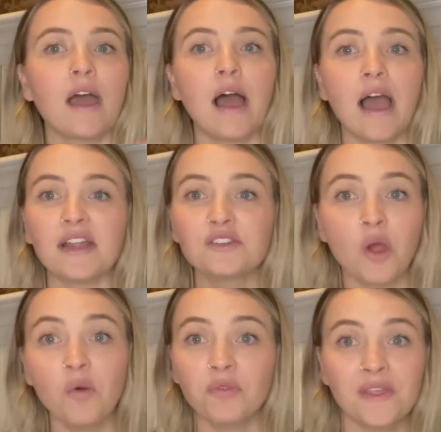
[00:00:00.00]
I
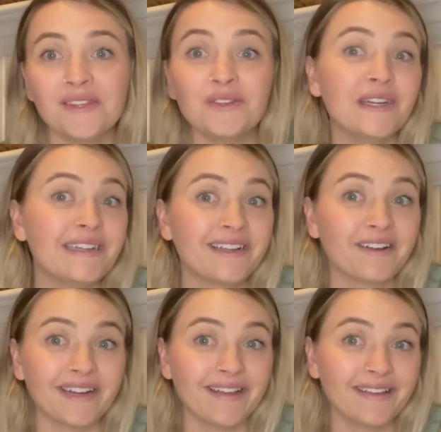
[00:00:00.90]
don't think you need to
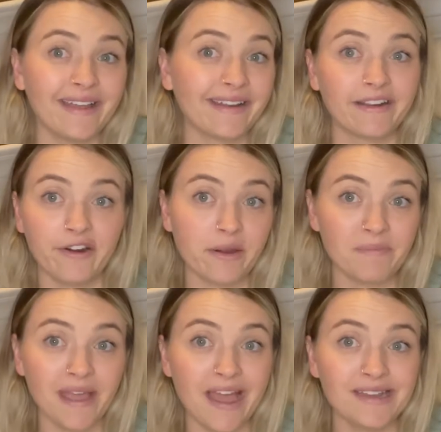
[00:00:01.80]
get a crib
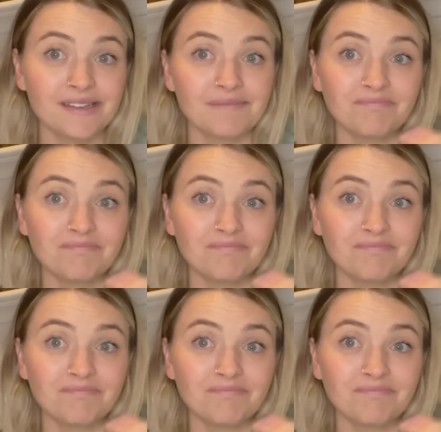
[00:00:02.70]
yet.